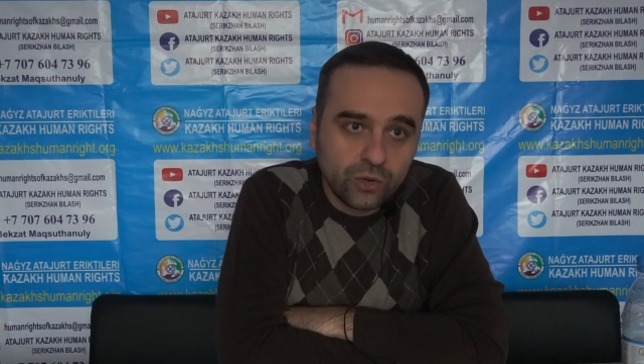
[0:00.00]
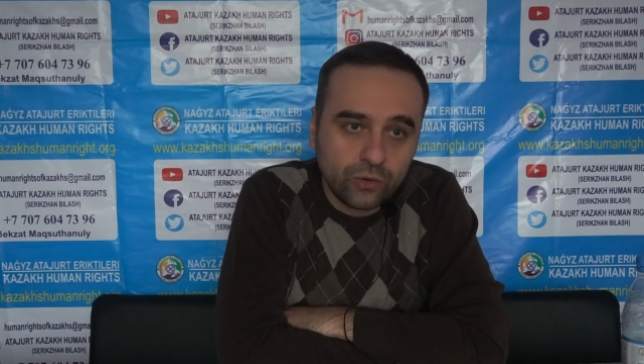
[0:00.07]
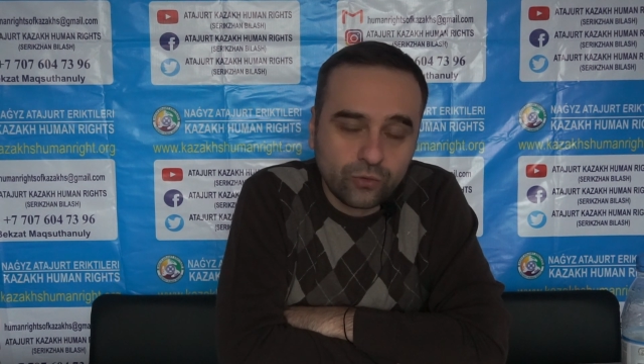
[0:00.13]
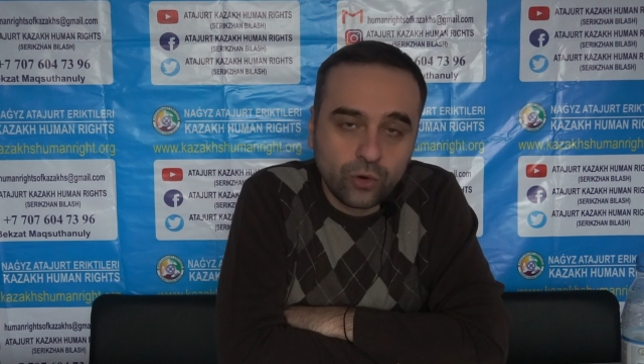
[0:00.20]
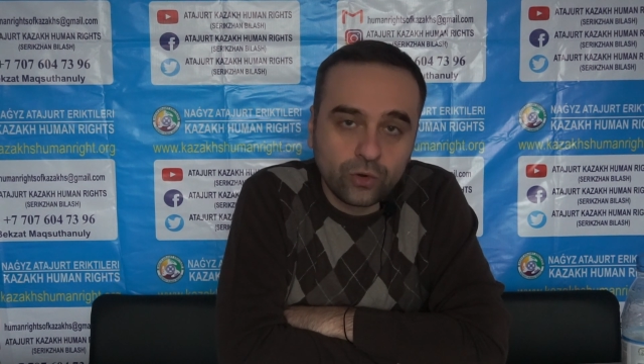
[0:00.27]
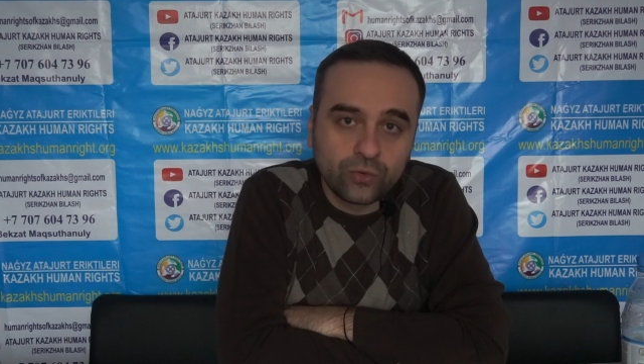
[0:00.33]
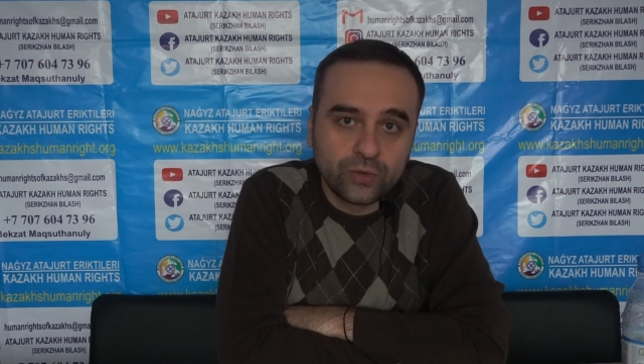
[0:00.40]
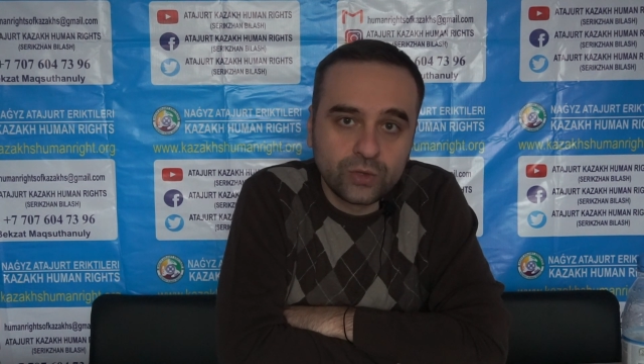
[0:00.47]
Of
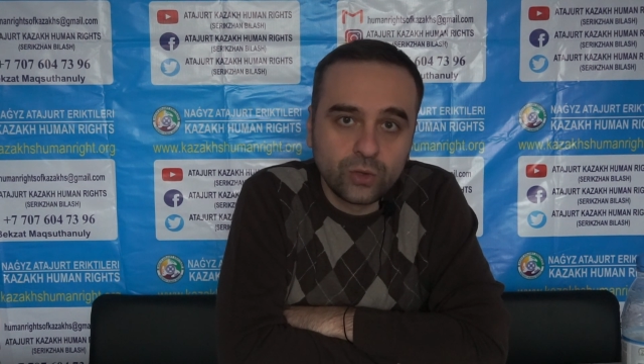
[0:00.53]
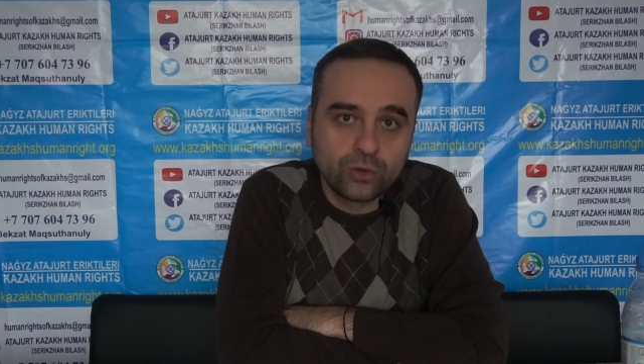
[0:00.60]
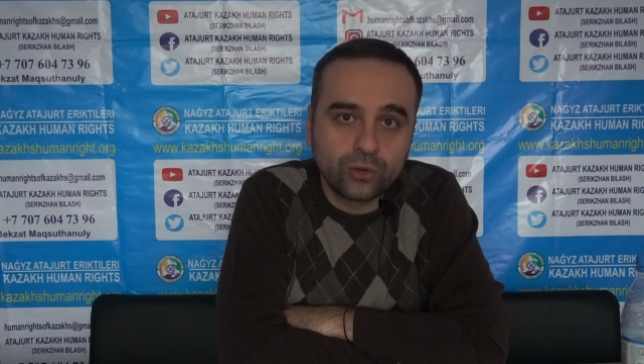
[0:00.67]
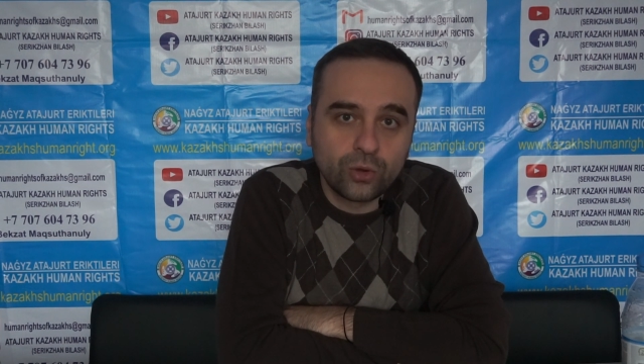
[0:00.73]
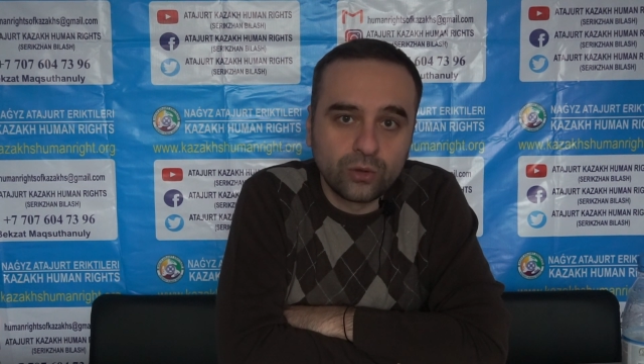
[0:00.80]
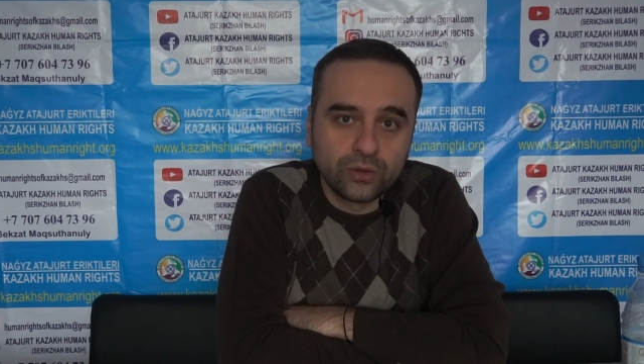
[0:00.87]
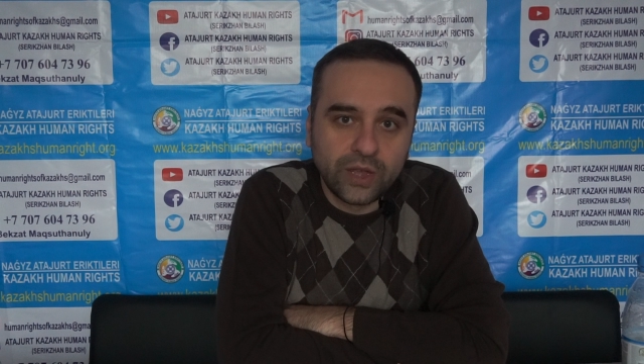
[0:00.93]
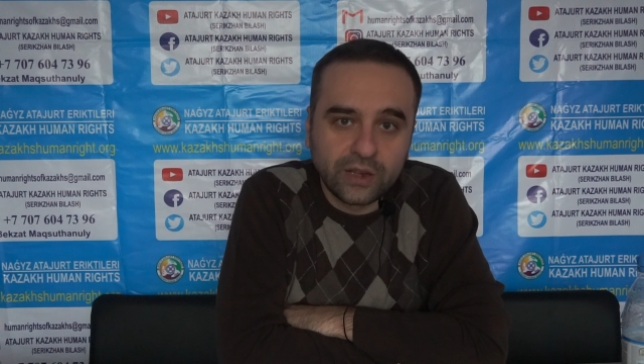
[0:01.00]
course, we don't
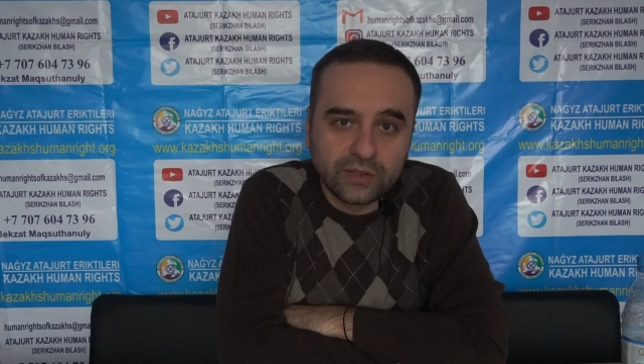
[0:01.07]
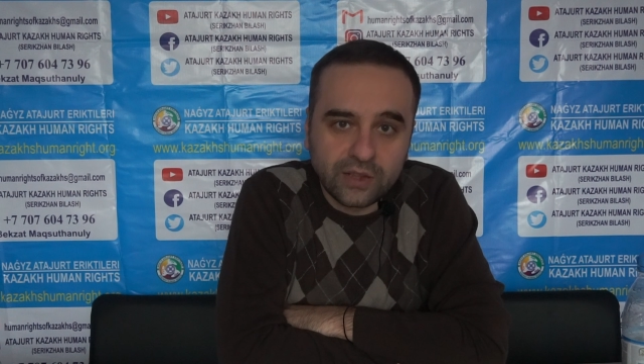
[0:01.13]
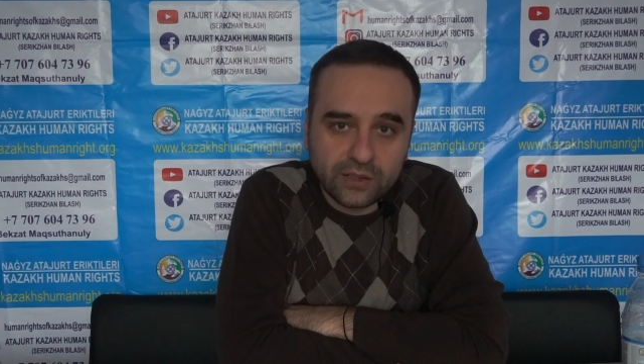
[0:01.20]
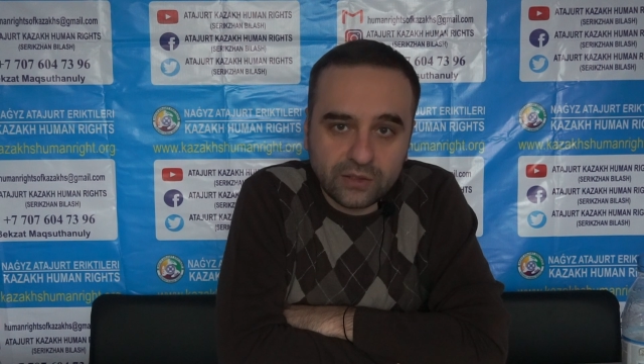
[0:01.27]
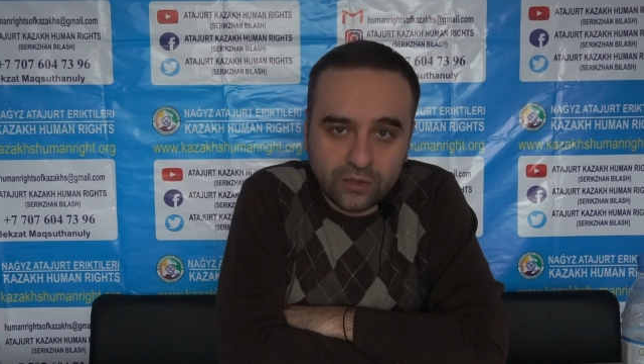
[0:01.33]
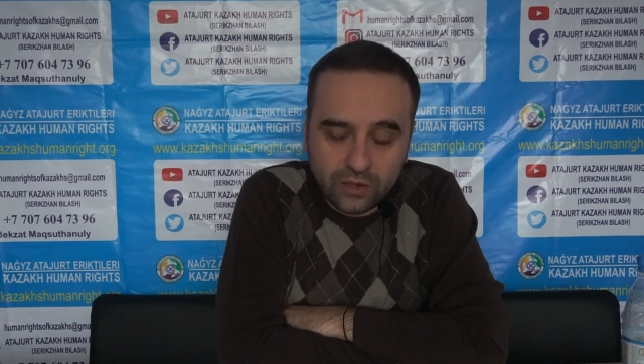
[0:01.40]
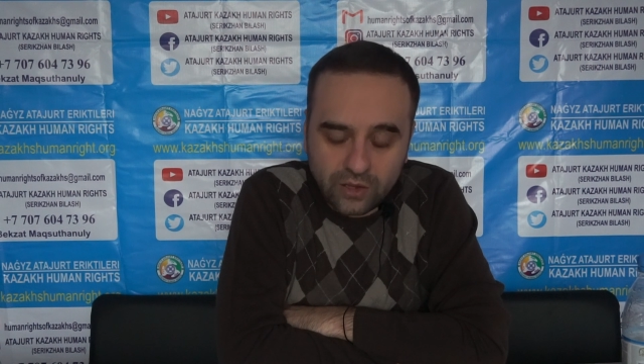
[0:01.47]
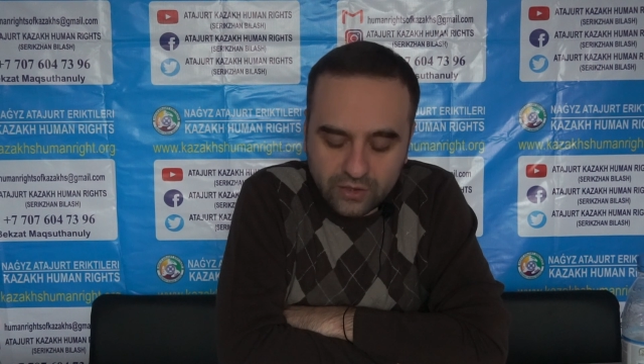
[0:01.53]
know the
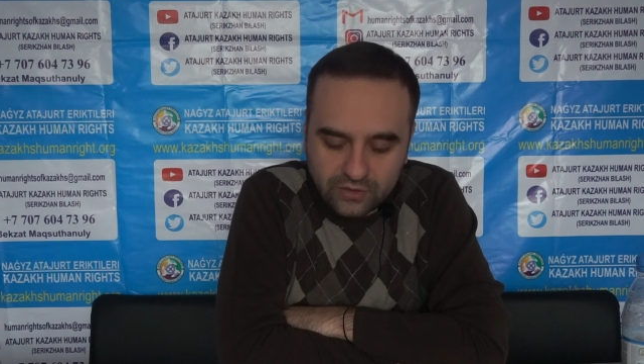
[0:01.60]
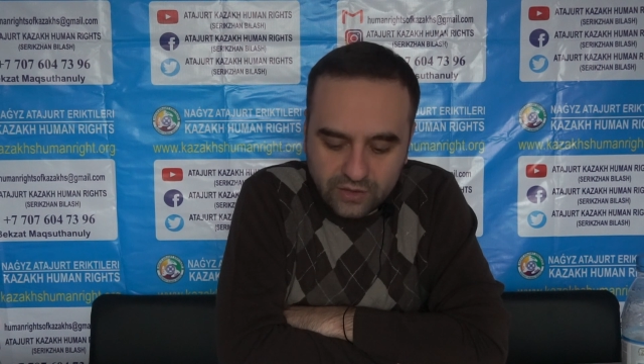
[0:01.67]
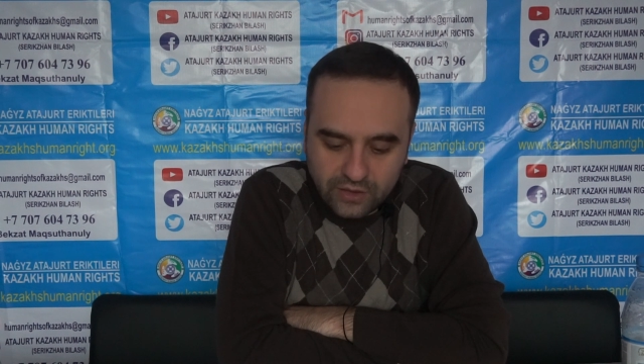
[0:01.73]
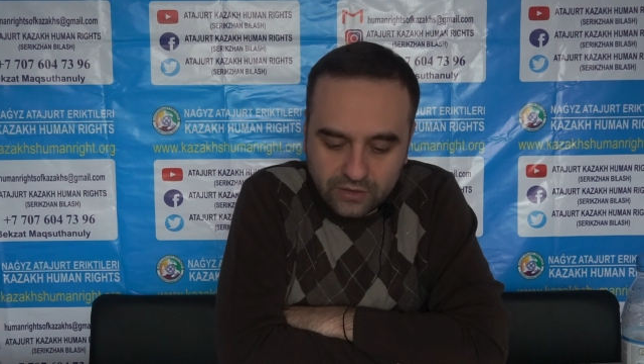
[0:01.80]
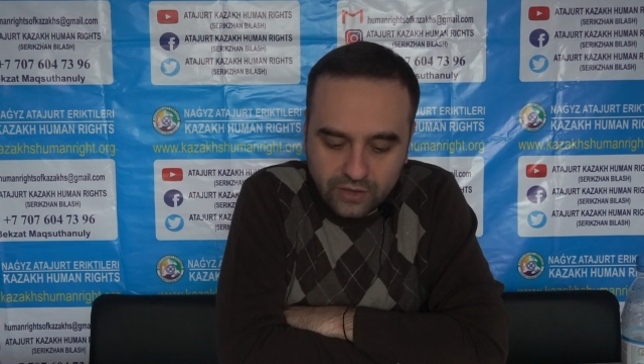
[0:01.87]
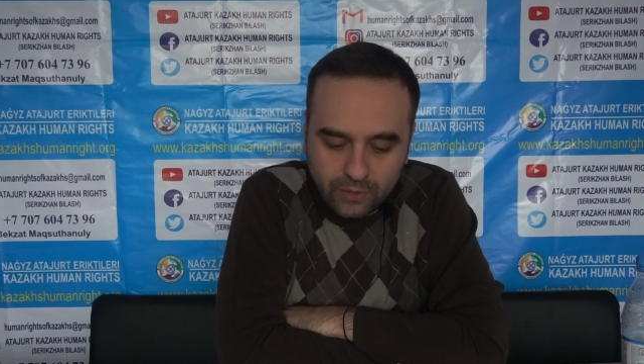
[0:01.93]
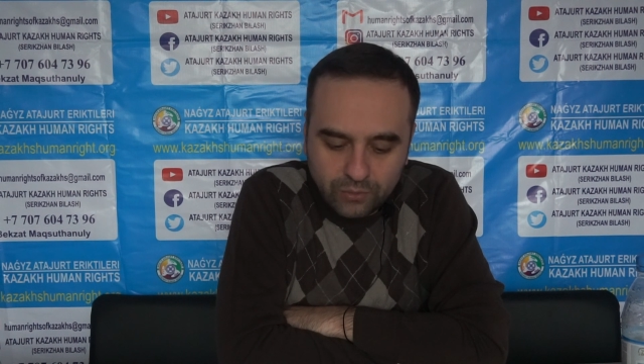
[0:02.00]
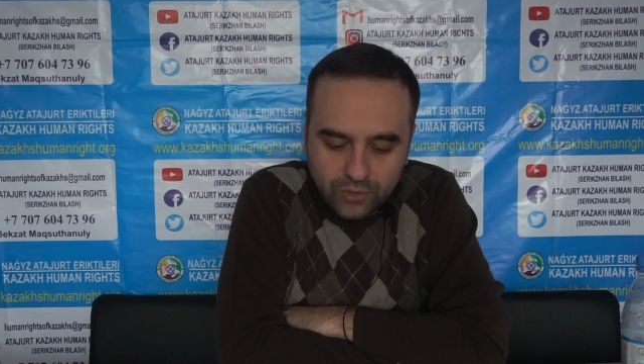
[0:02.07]

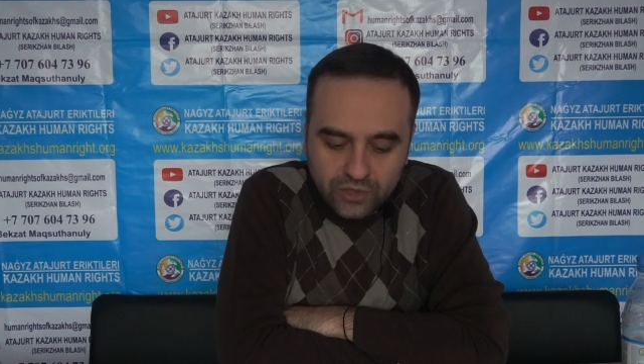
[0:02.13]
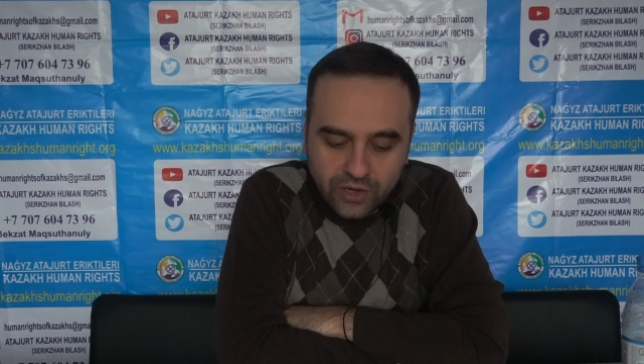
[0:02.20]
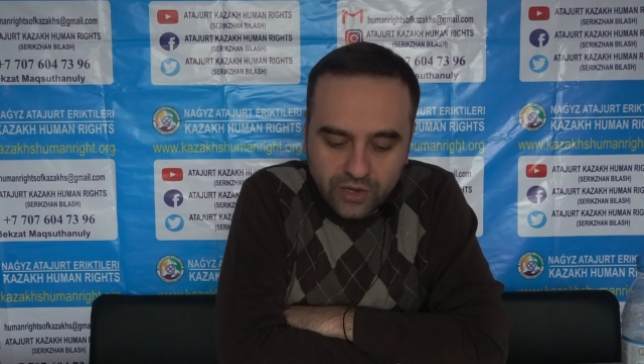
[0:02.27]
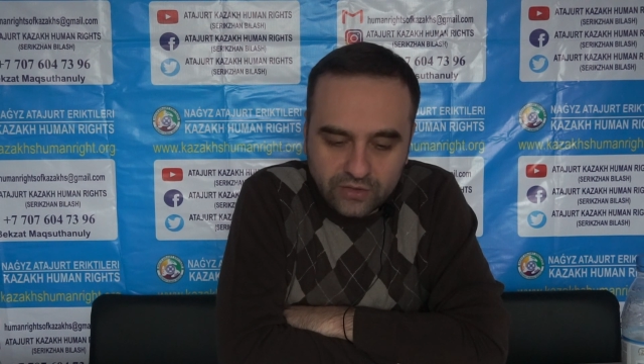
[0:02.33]
exact number,